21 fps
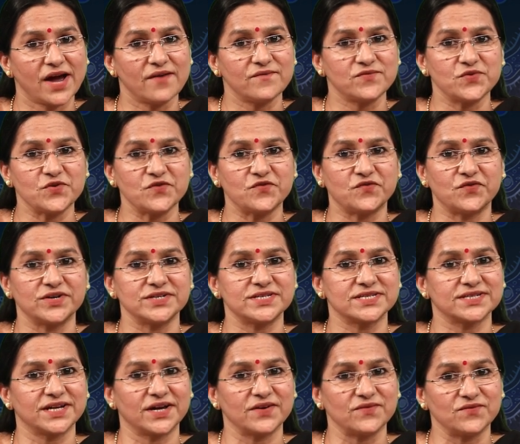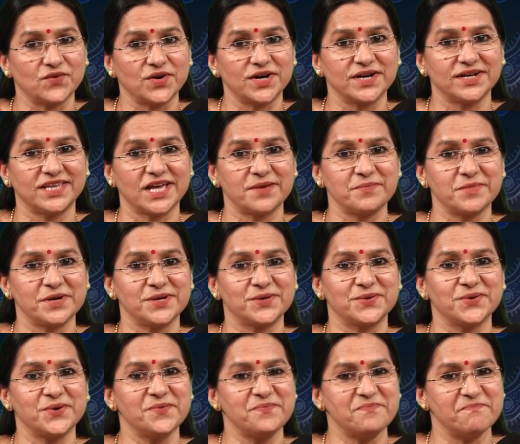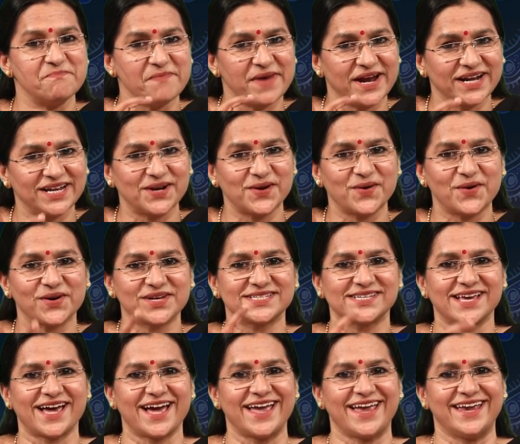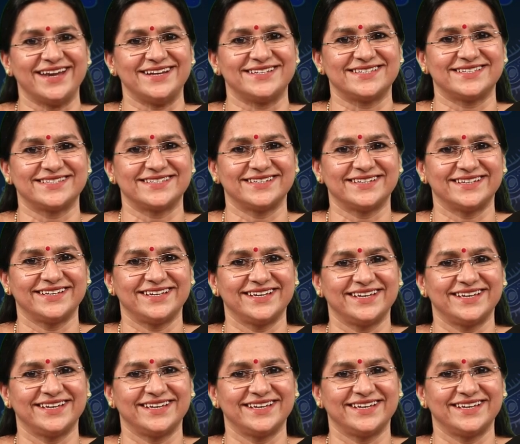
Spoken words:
have to first convert them into metal oxides.